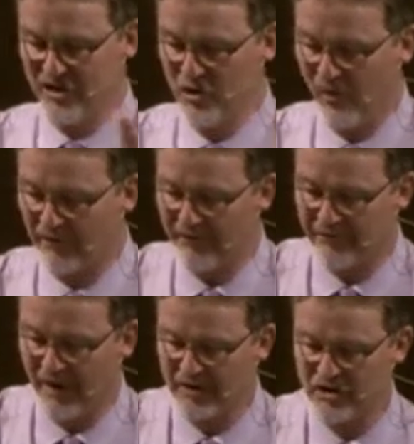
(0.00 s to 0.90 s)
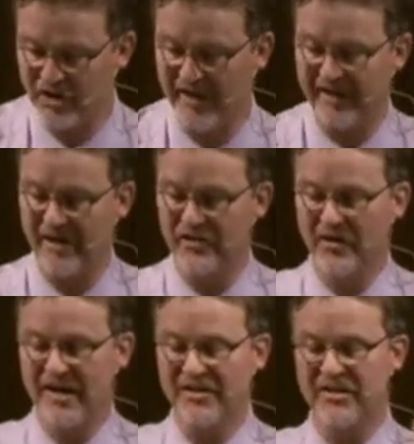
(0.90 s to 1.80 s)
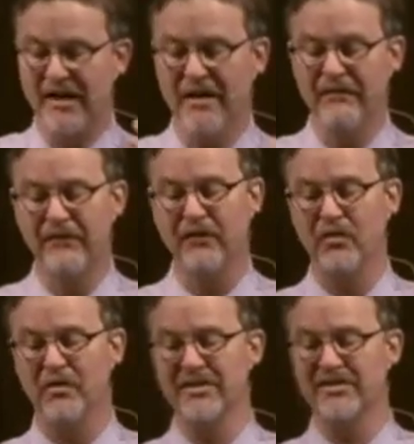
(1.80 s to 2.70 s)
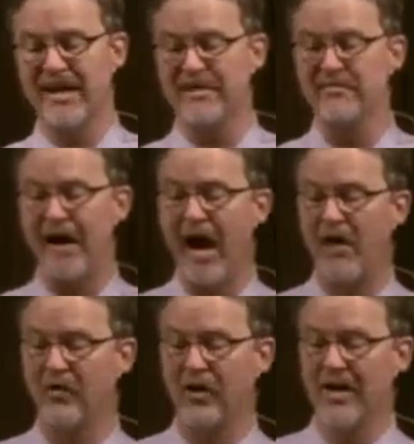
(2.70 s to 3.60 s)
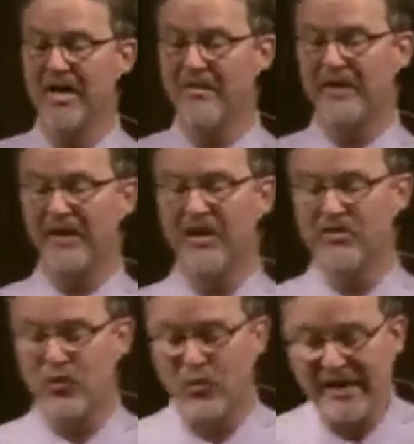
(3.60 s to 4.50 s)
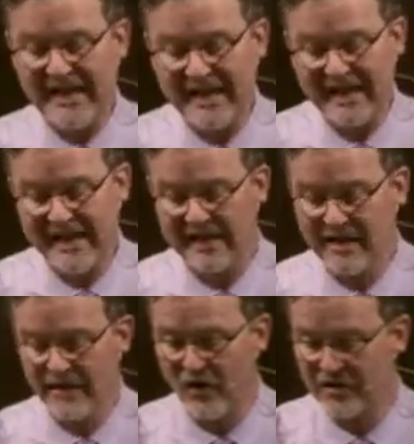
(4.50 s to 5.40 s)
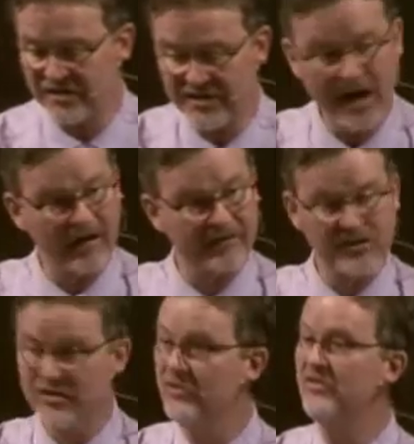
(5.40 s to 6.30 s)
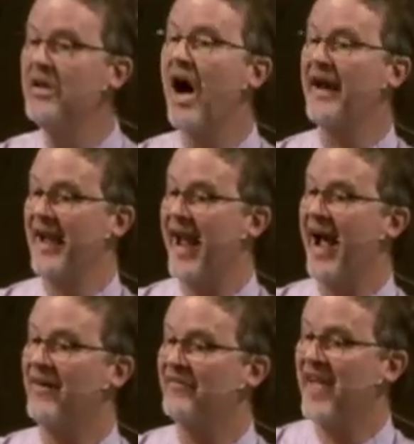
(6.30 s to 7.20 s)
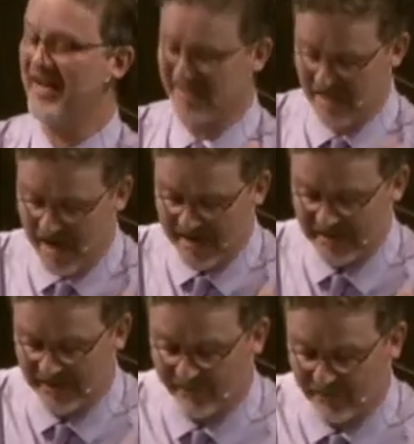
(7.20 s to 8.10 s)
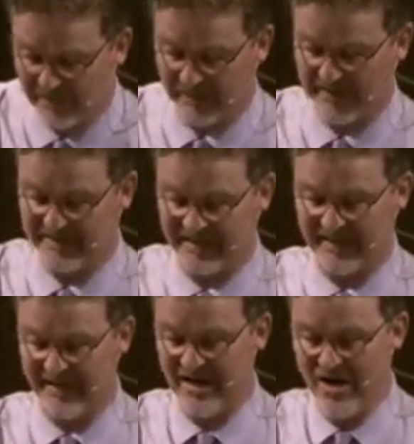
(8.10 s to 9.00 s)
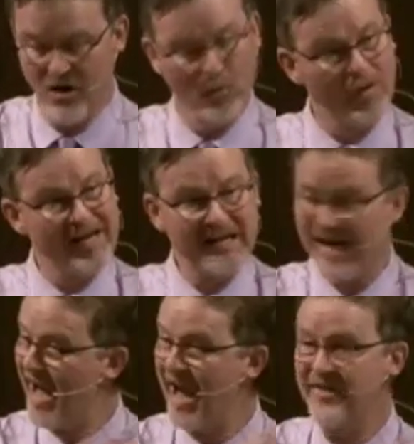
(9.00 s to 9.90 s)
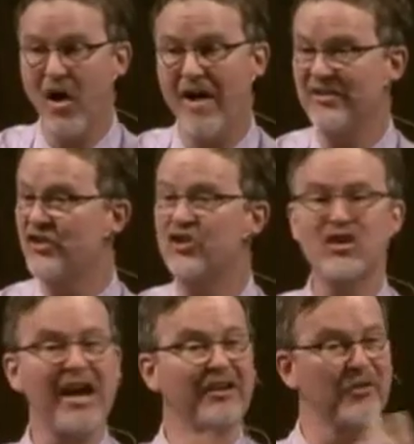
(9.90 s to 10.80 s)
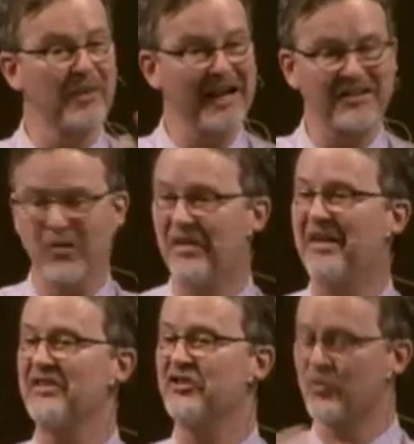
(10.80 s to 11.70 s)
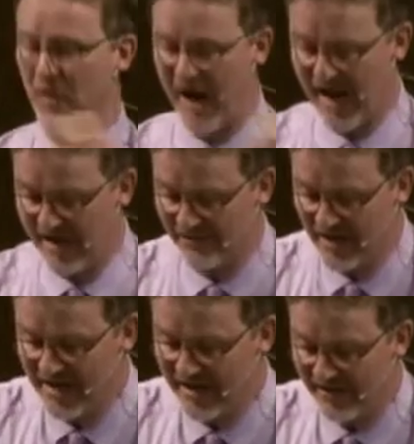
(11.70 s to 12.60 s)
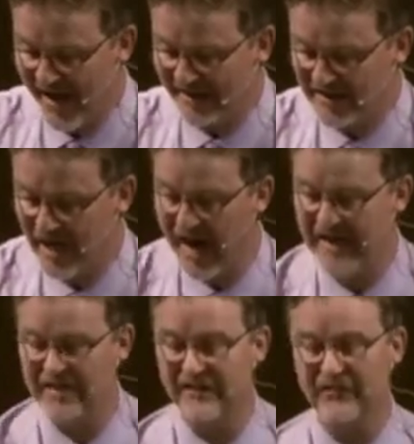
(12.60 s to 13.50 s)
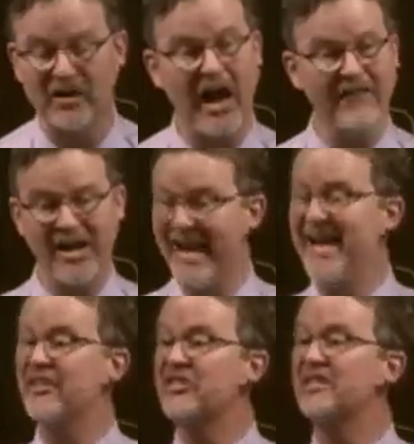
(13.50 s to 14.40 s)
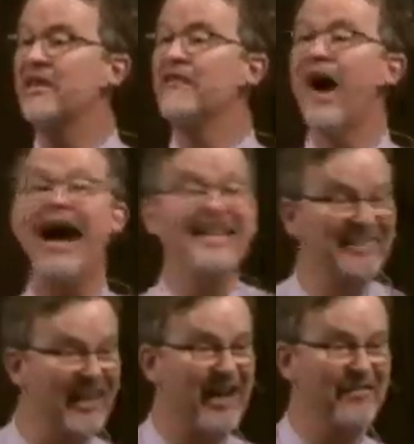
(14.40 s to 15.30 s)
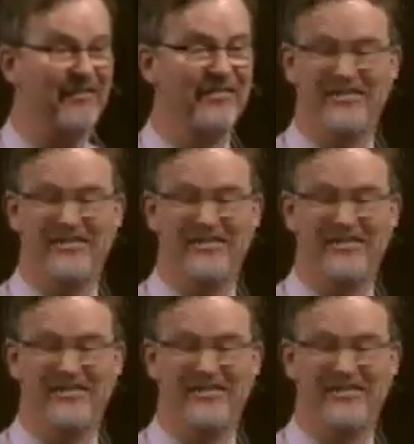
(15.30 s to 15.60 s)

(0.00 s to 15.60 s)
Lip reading: you are functioning under his influence and power, because we in and of ourselves do not have that kind of ability. We cannot generate or contrive that kind of love. It's divine love.